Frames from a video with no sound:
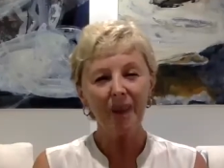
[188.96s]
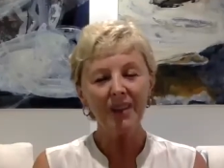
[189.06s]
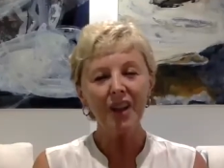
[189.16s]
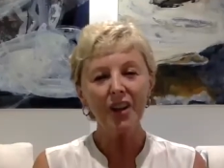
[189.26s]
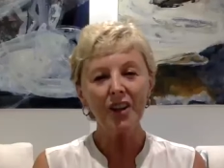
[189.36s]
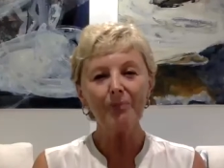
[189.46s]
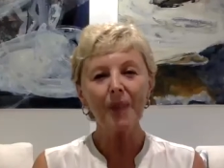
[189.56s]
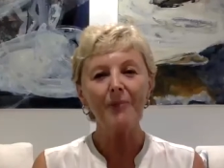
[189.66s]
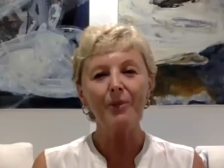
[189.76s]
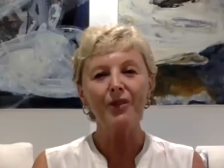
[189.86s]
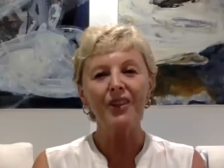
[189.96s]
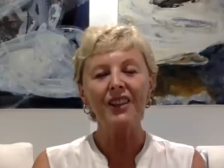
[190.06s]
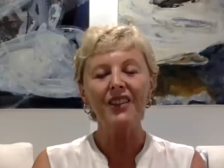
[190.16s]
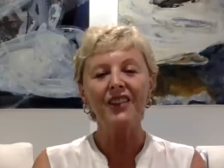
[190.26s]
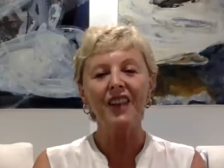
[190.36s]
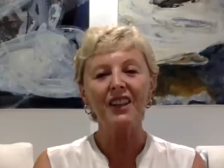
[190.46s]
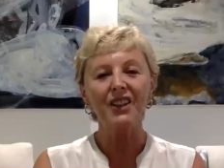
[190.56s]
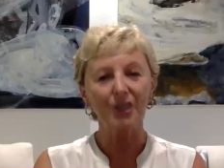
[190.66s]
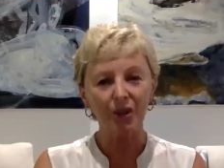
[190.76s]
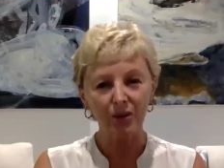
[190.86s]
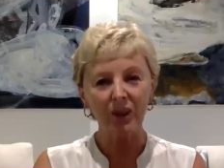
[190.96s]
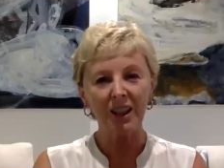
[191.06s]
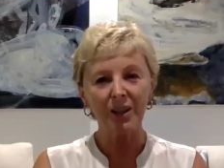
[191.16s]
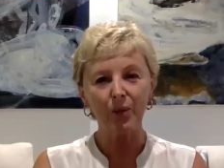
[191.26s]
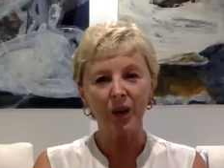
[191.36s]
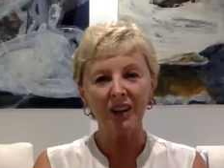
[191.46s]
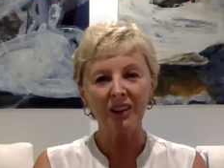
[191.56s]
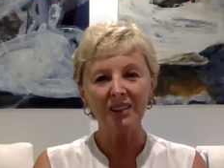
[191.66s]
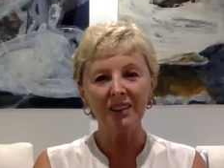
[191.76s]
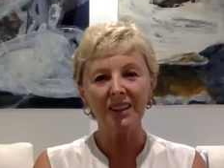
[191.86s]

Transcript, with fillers: know that people think that they do eat well,